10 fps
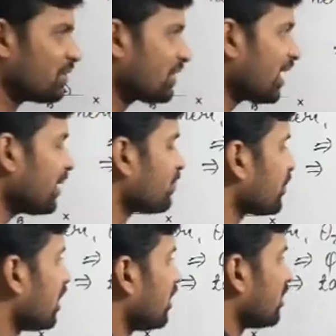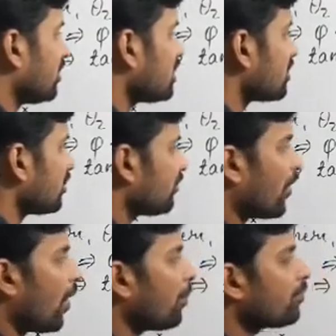Okay, this
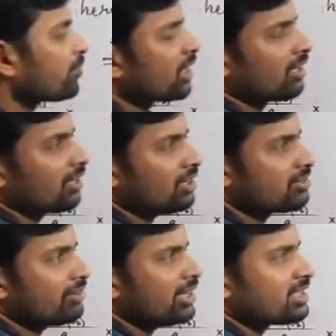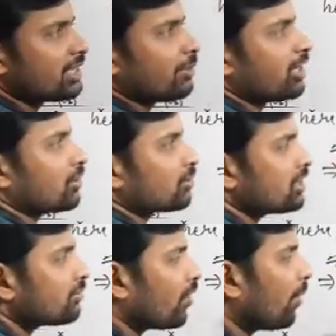form is very similar to
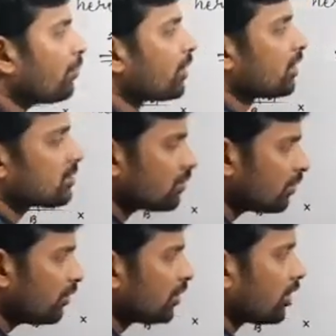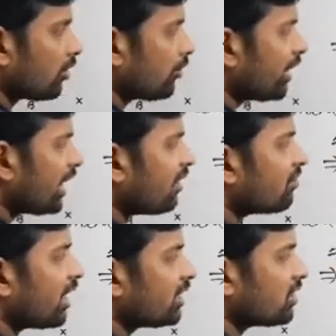this form, so we can
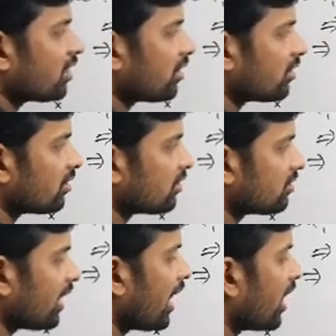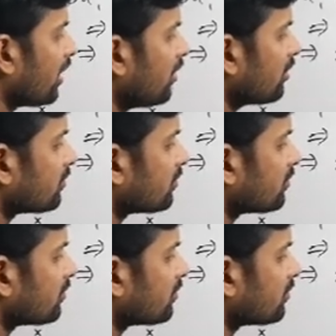write tan